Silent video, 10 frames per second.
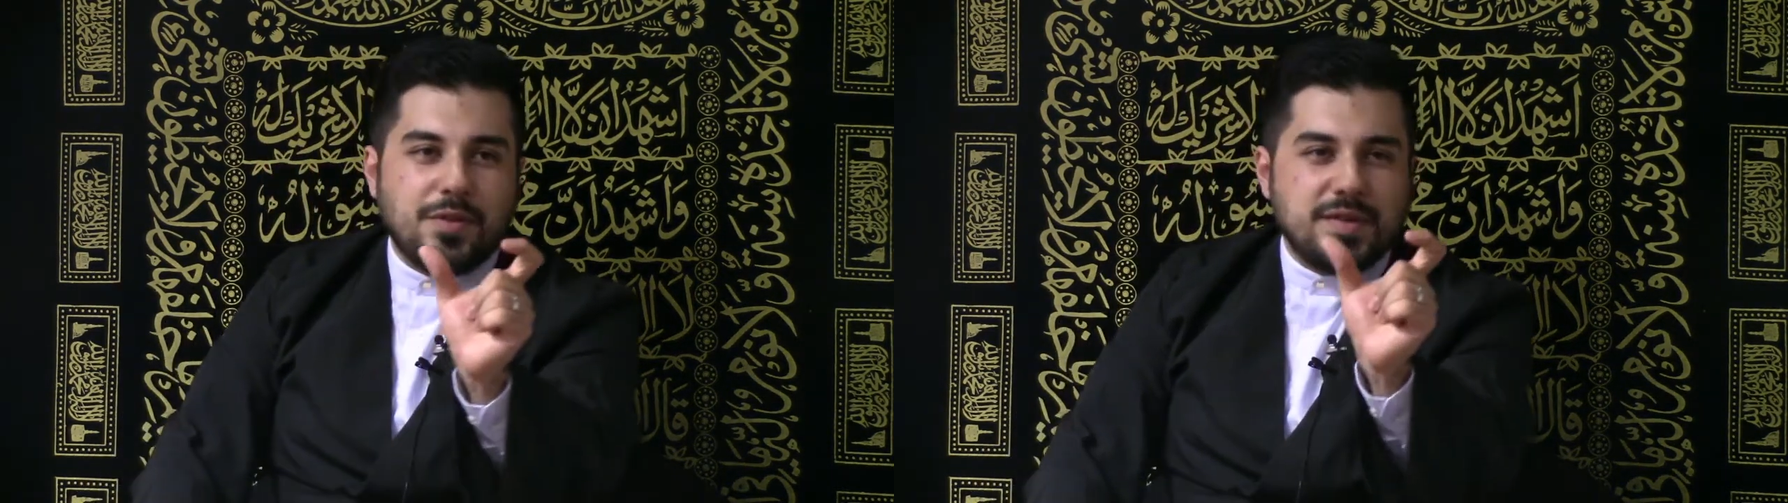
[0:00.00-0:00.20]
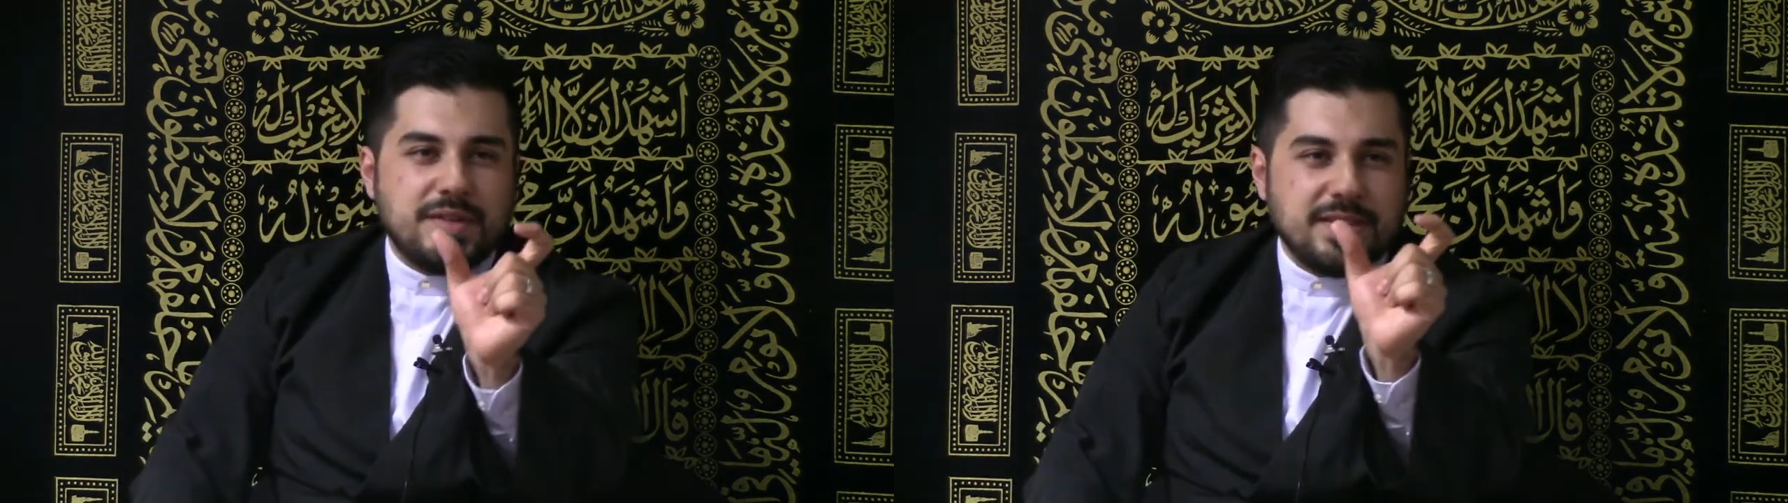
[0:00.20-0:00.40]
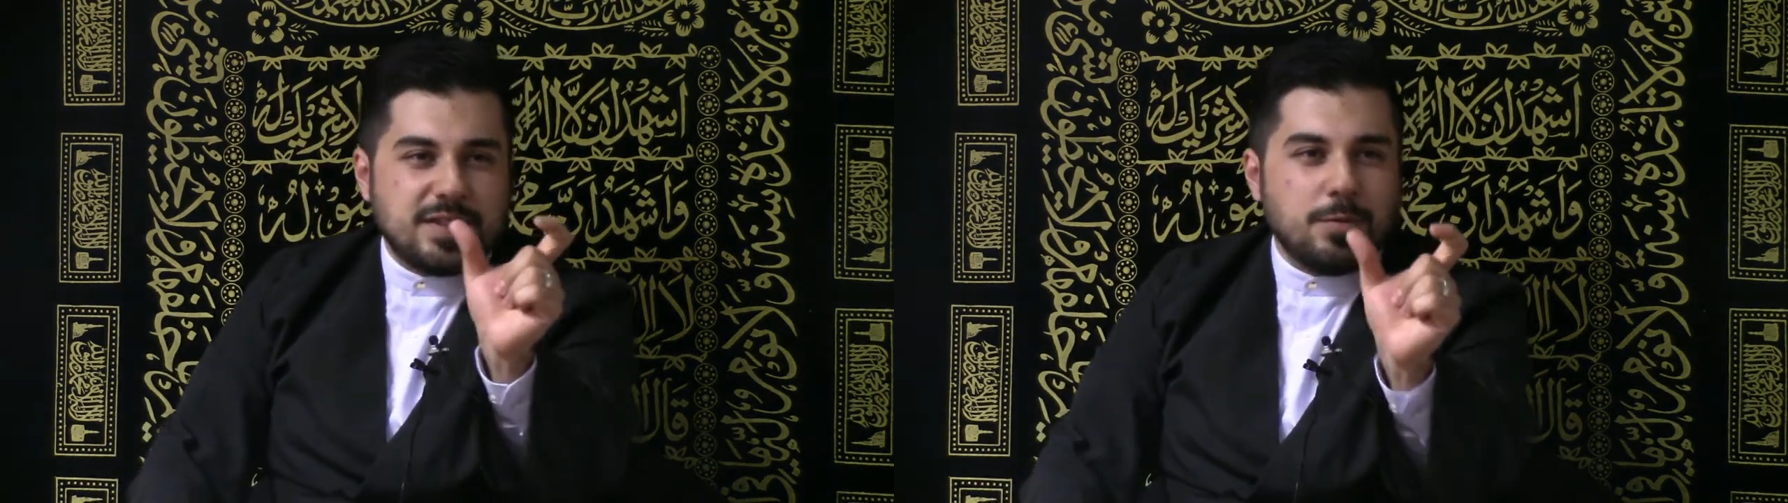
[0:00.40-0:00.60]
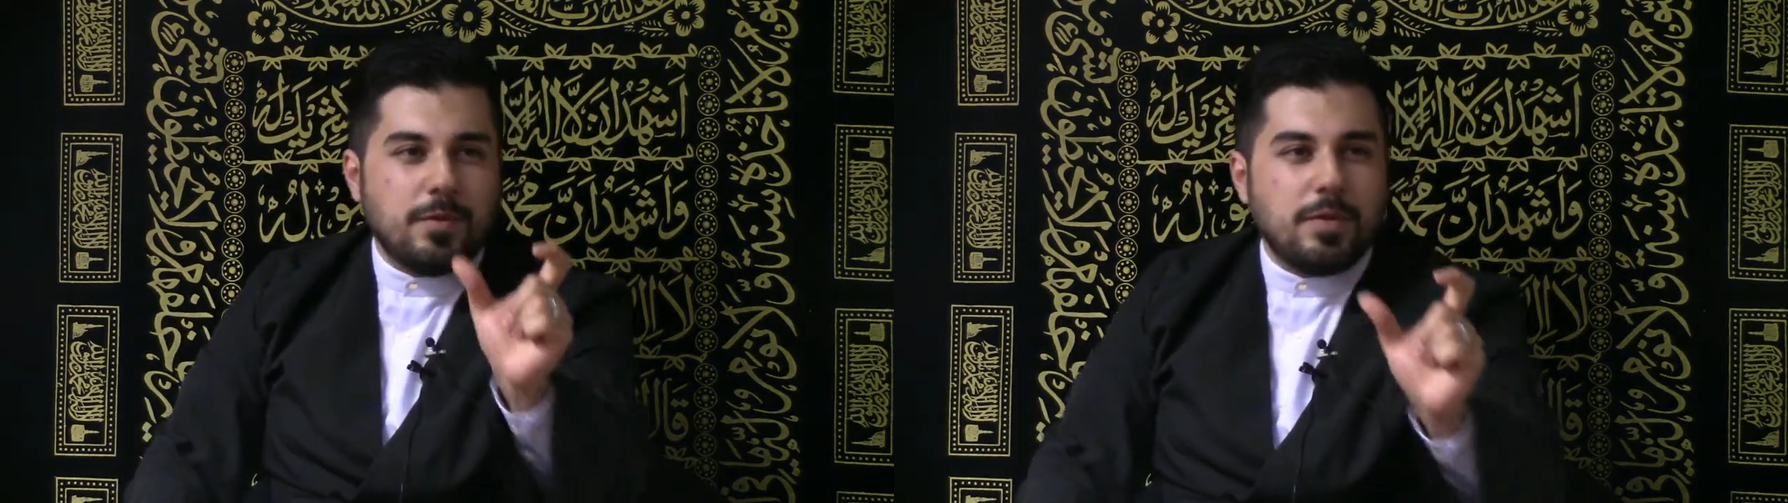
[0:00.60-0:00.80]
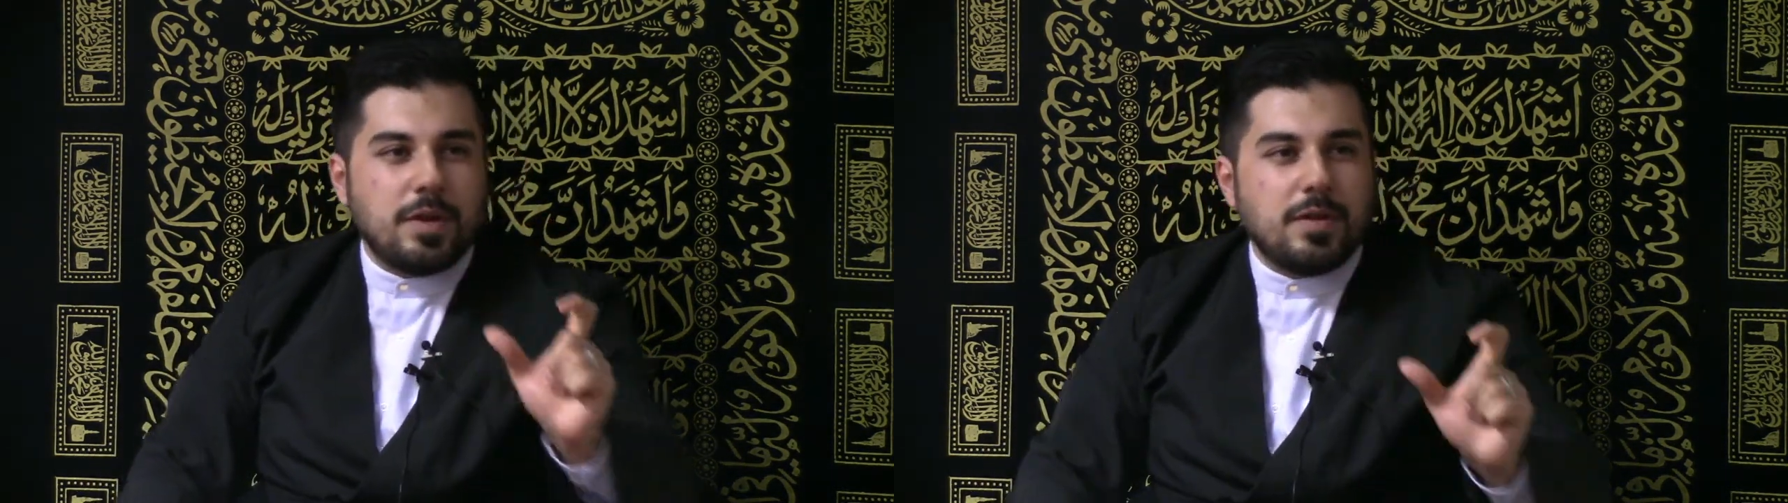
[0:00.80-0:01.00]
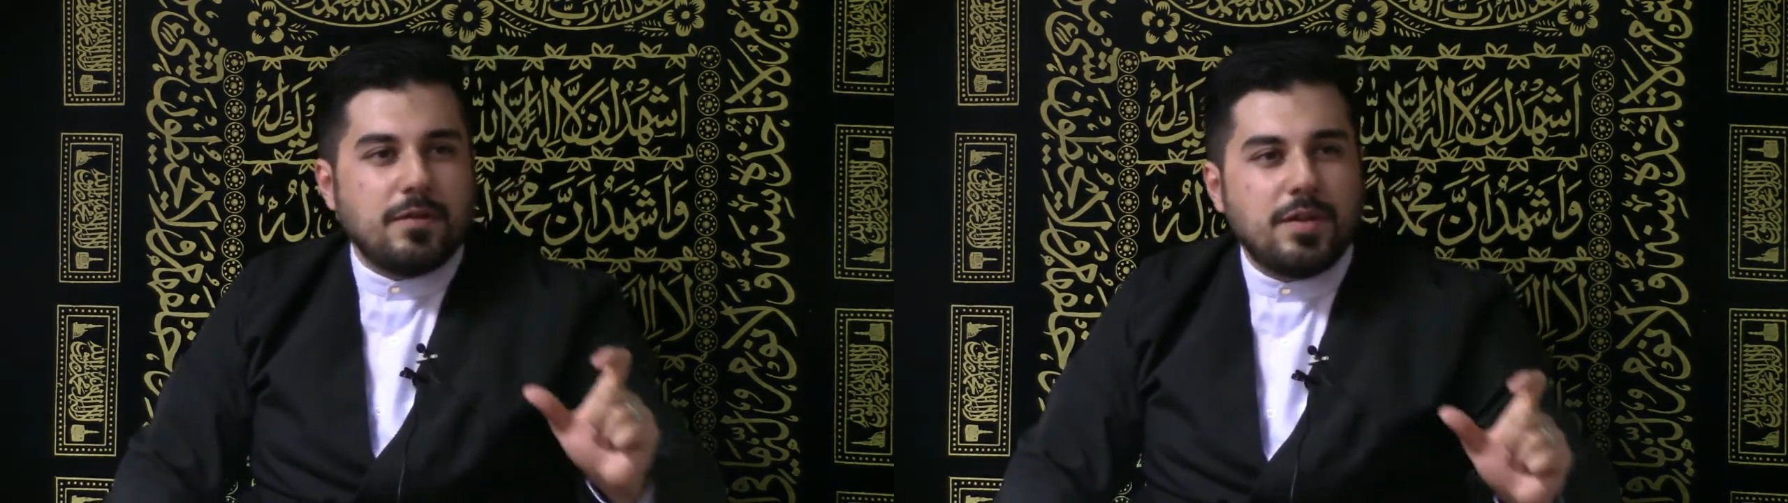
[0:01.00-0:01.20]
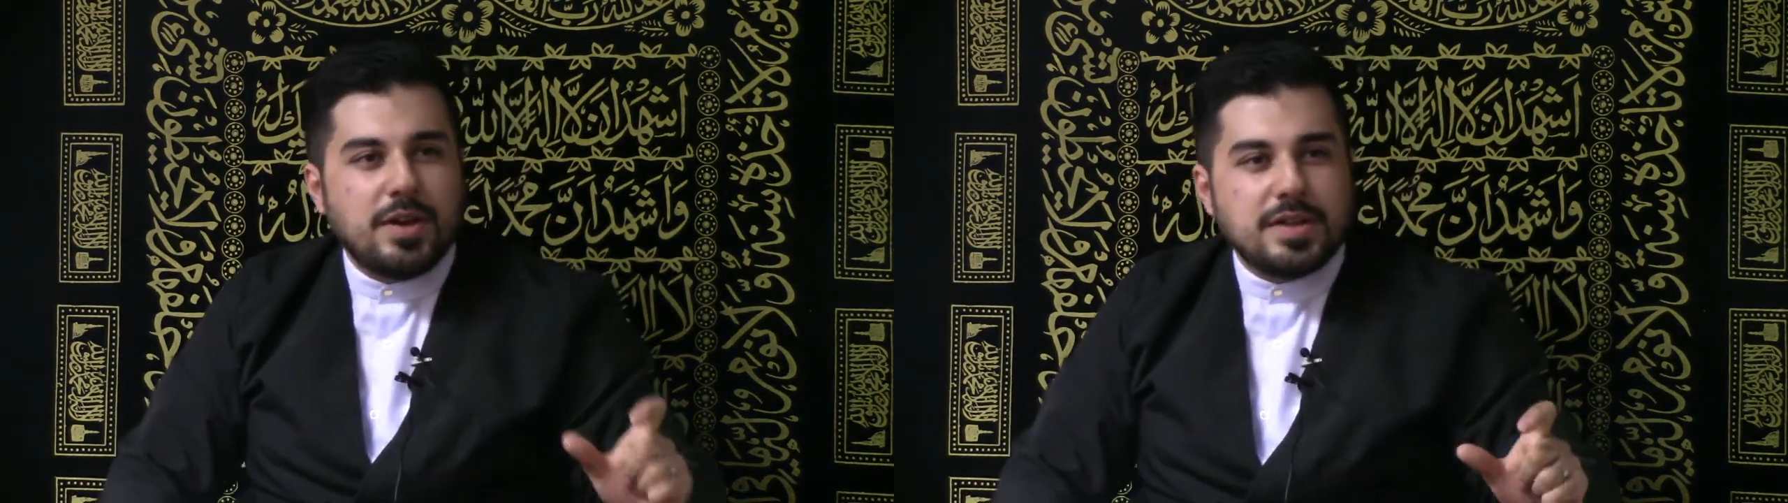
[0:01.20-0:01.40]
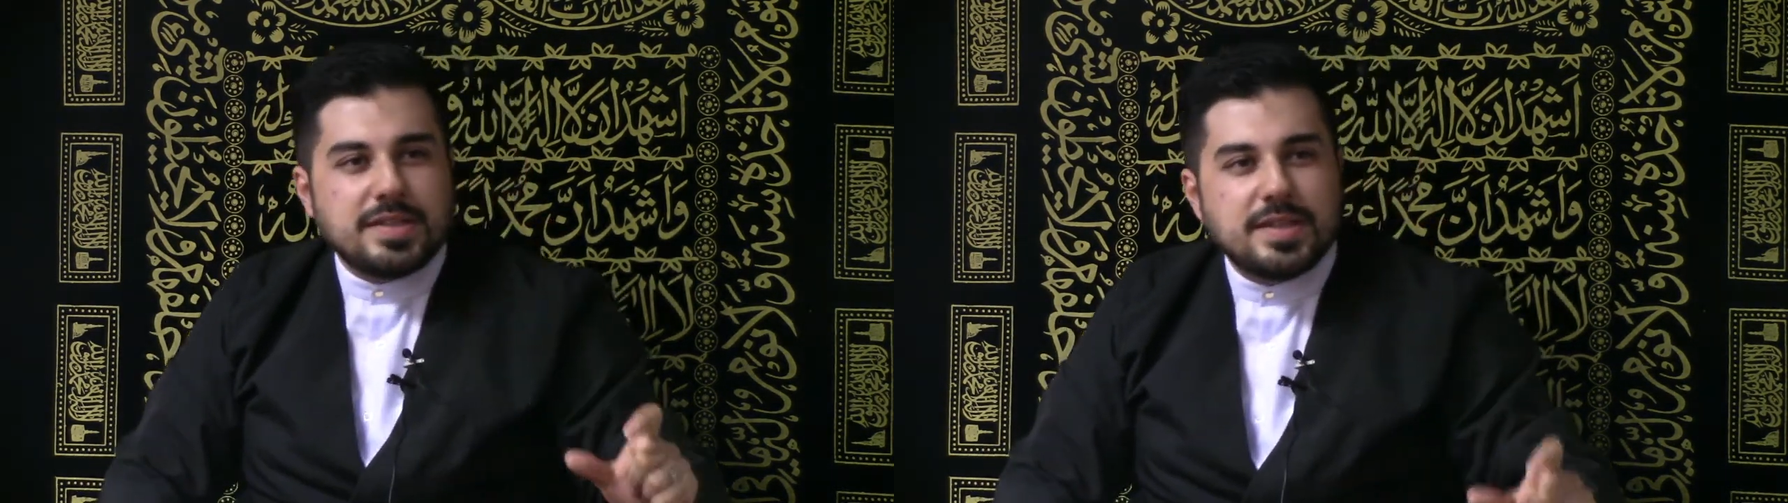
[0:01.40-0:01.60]
there is this
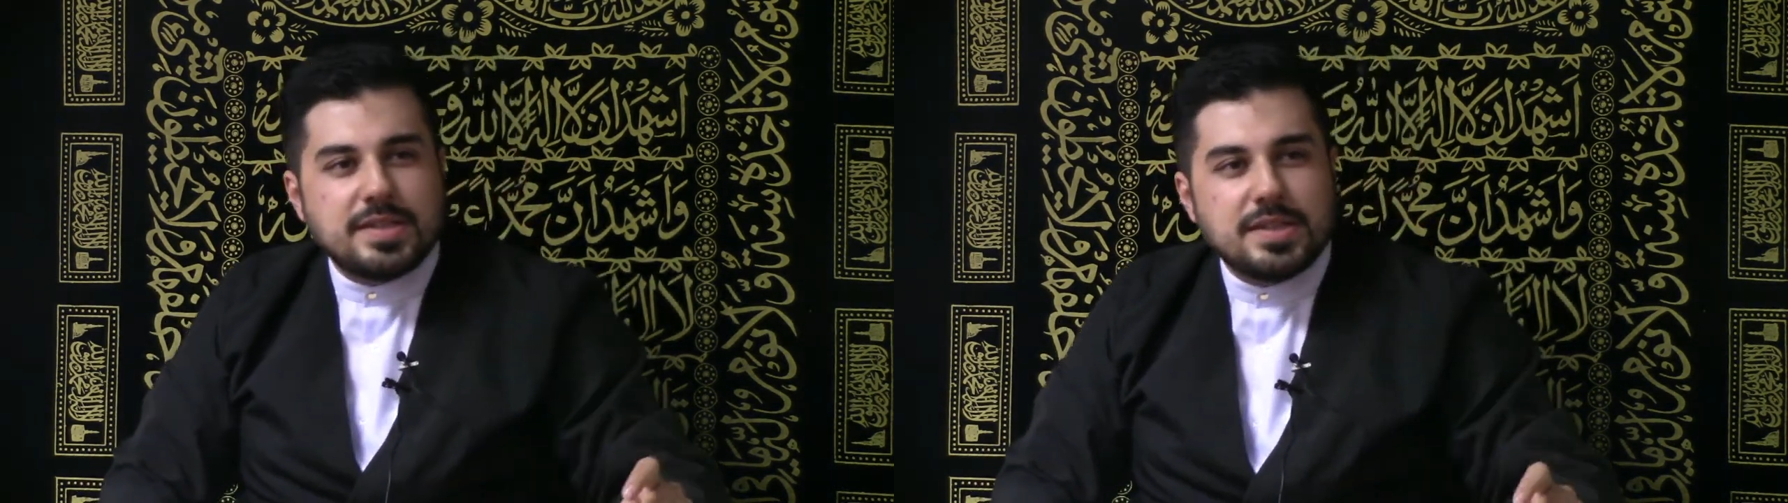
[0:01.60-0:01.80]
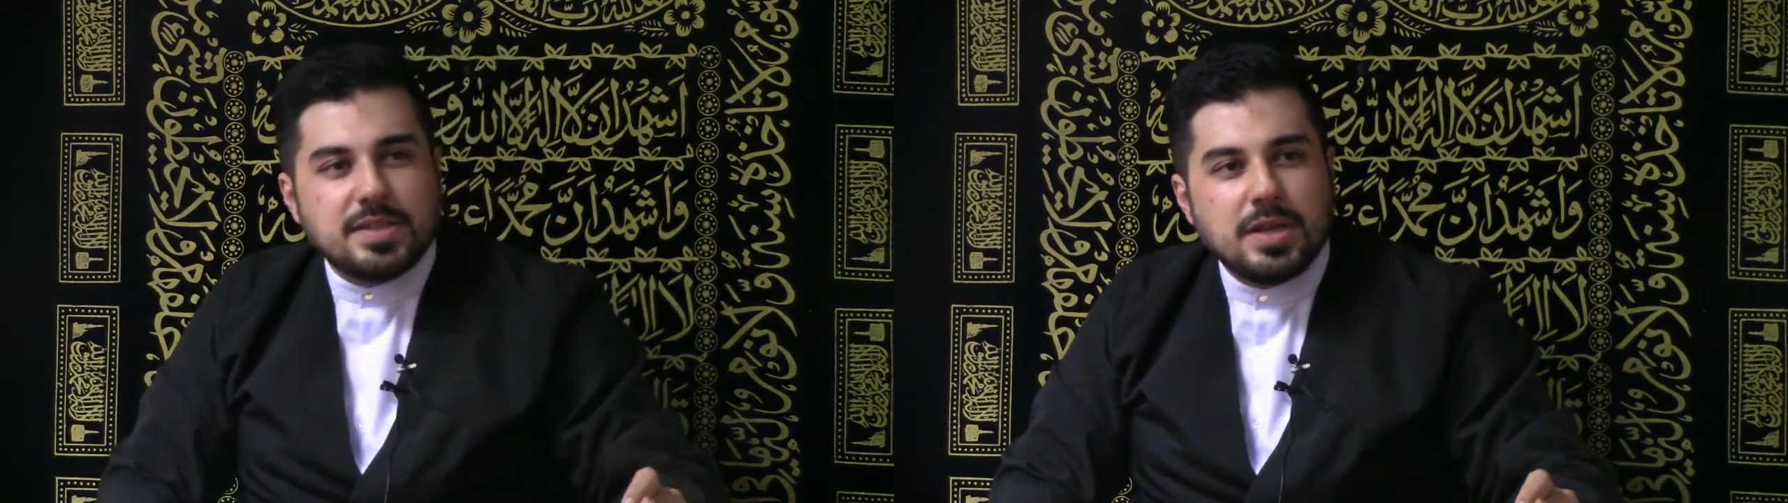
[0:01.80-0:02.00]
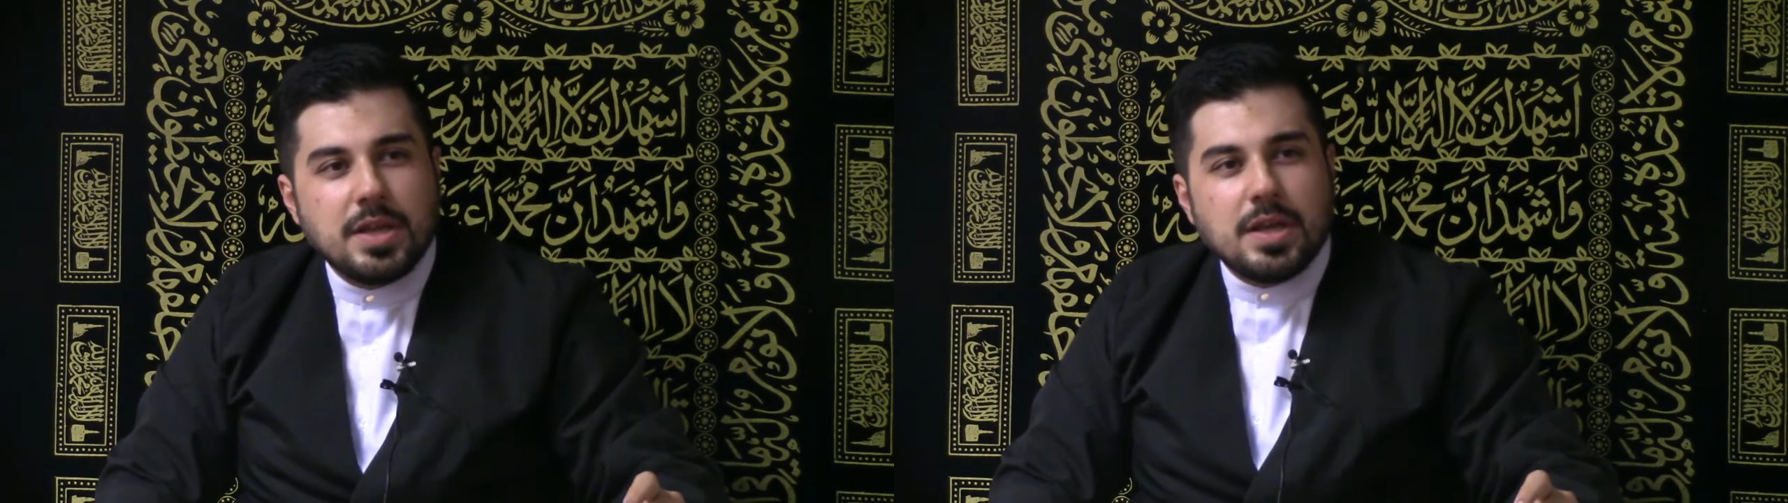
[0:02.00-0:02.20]
verse that says,